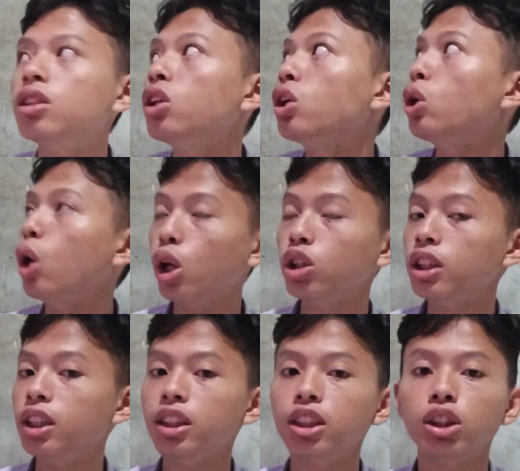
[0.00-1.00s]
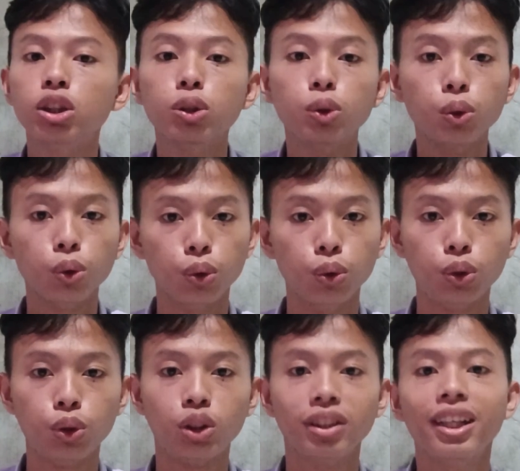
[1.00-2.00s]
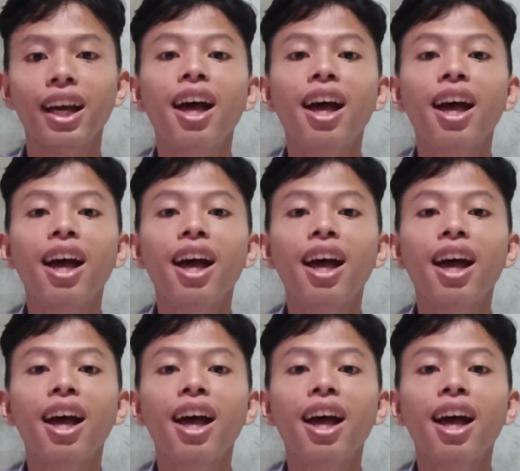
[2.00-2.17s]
The Golden Goose.